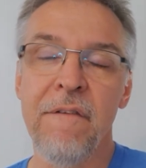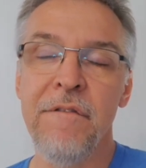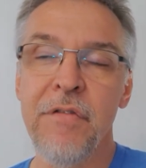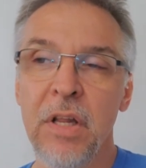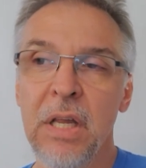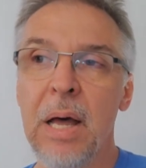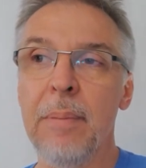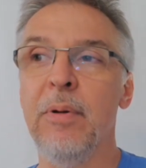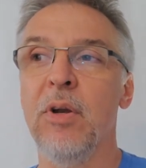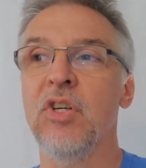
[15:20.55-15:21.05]

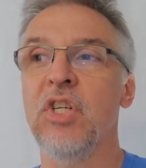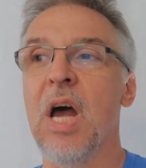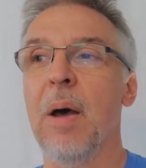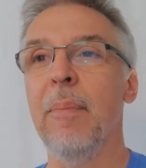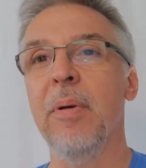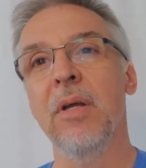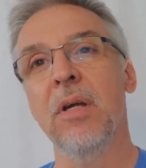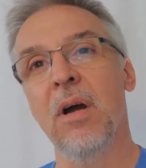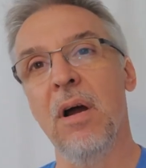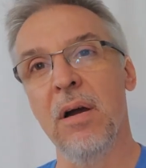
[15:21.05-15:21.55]
Fill up your
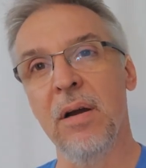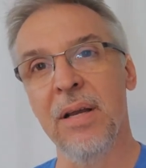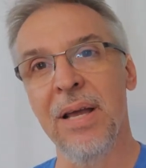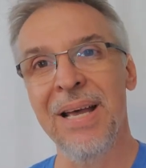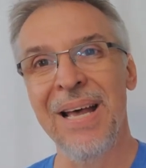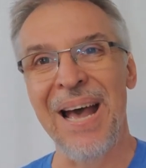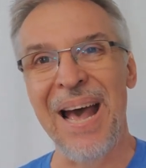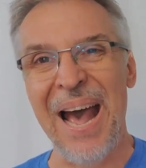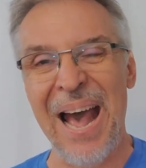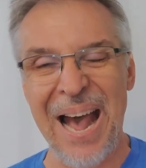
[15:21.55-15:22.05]
shopping cart.
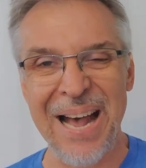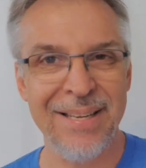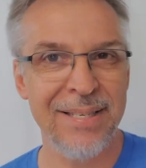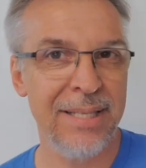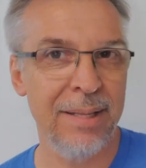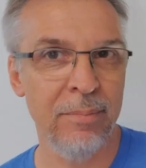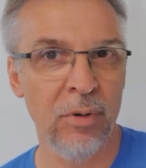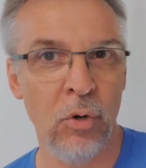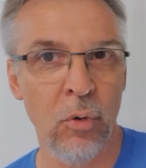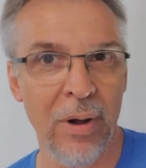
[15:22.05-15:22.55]
Ask
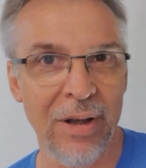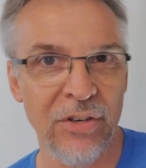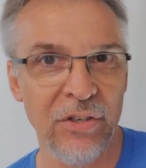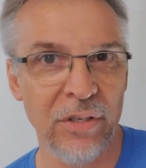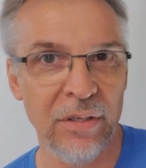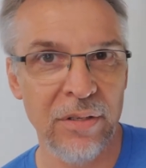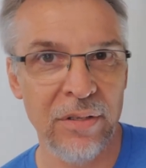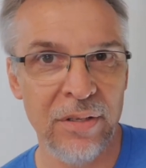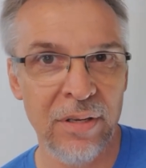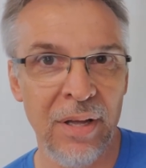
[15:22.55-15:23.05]
them
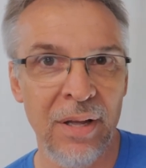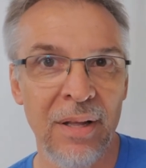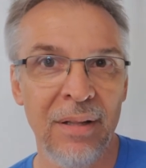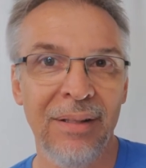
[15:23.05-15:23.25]
questions.